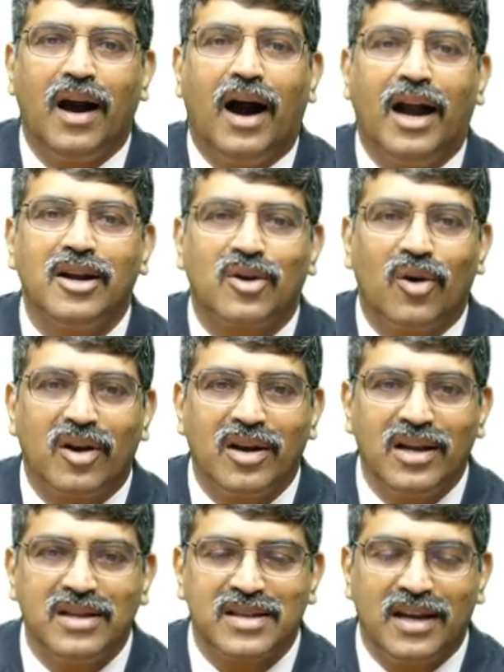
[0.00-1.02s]
And
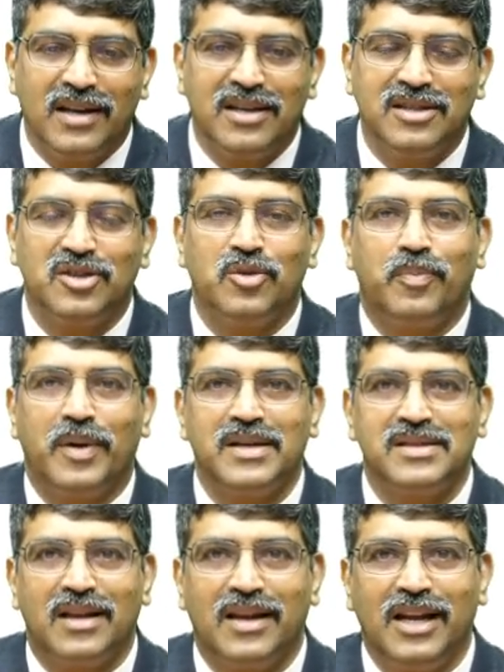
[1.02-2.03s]
coronary sinus, you
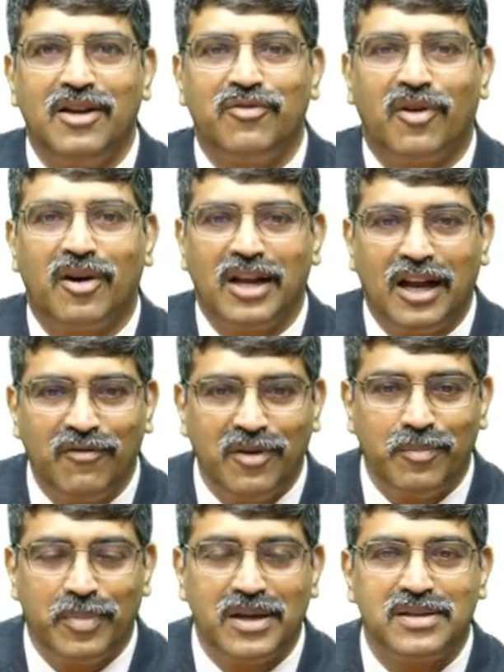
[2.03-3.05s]
pace a lead for
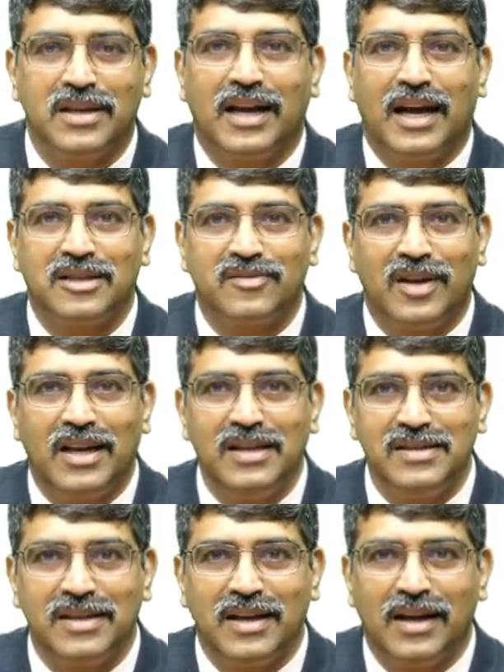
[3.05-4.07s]
LV pacing as well
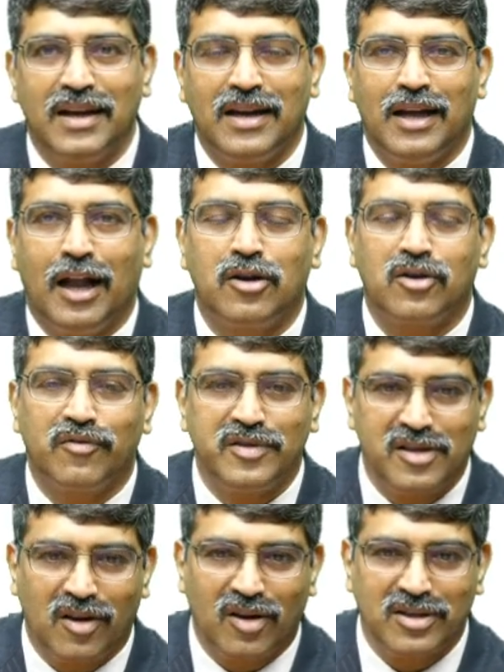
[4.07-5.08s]
as
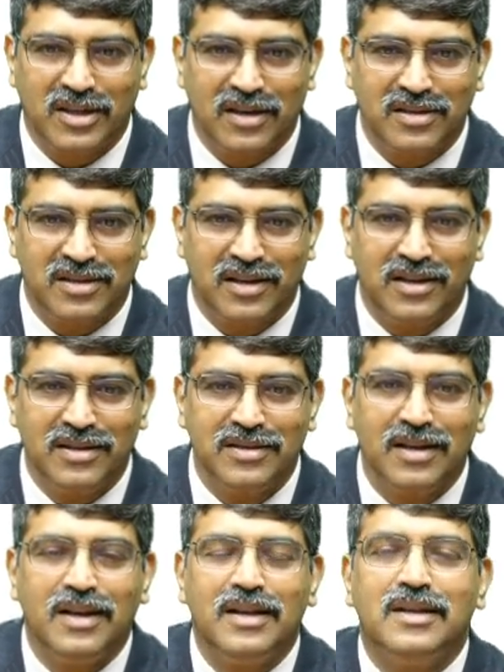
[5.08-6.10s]
electrophysiological studies.
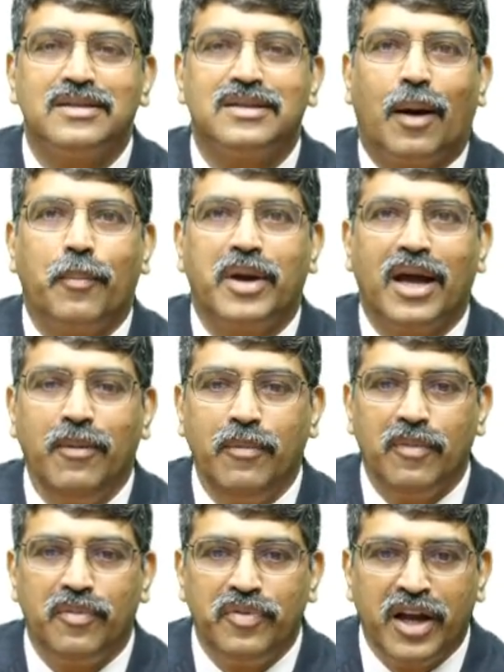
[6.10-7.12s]
Sometimes
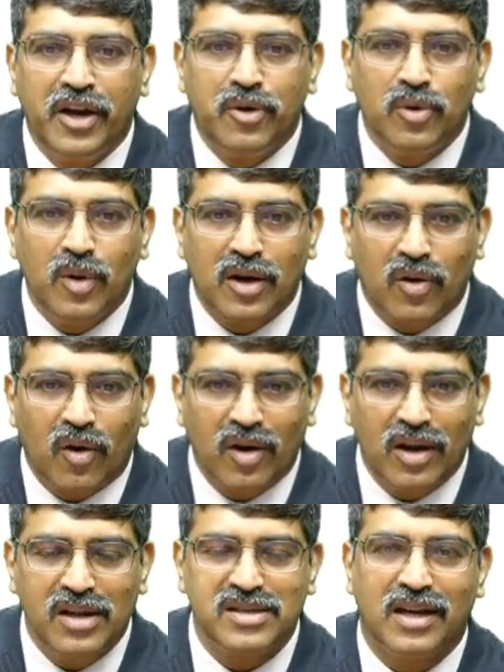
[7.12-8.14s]
they do a
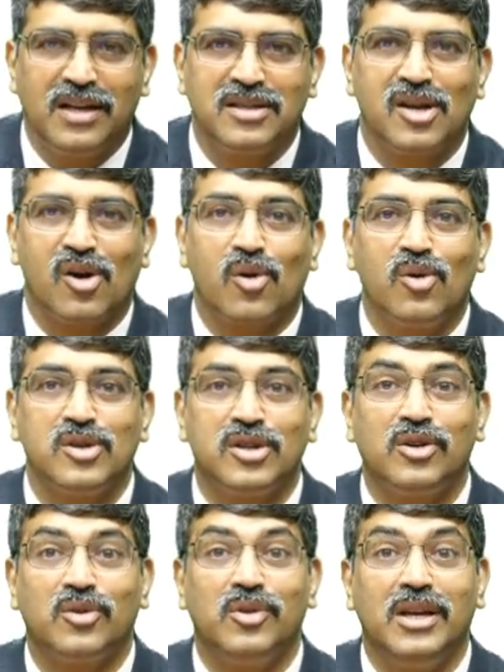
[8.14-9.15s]
coronary sinus
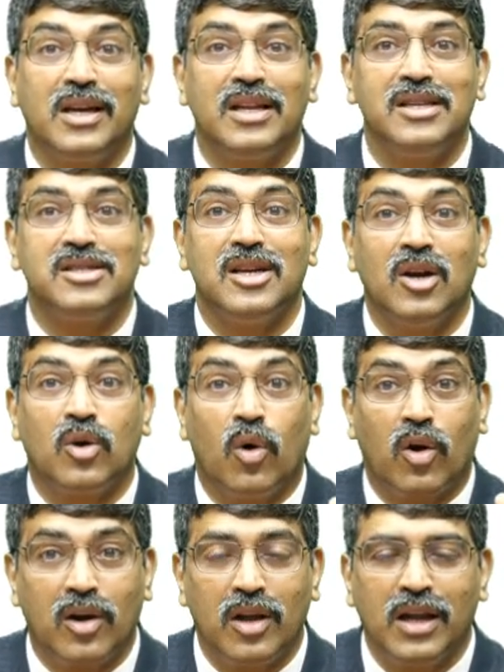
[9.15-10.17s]
occlusion to increase the
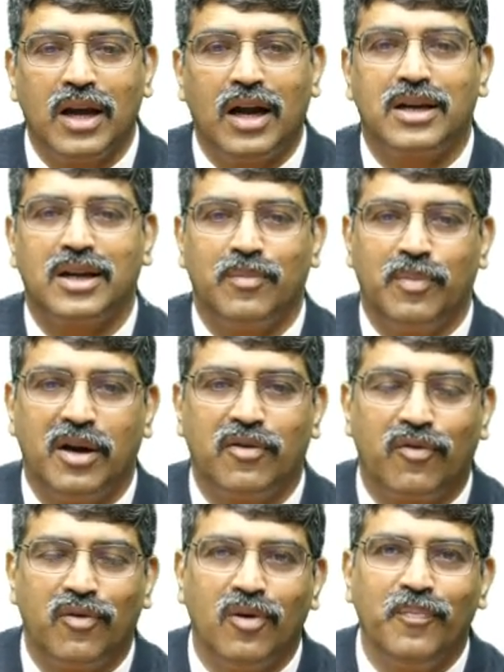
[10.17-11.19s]
coronary artery blood
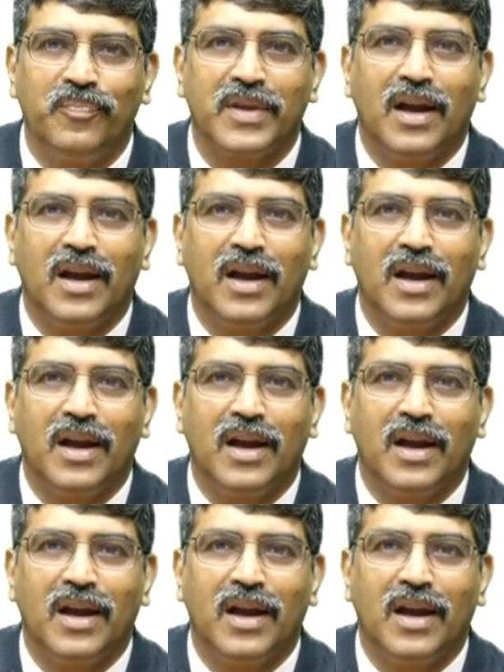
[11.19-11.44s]
flow.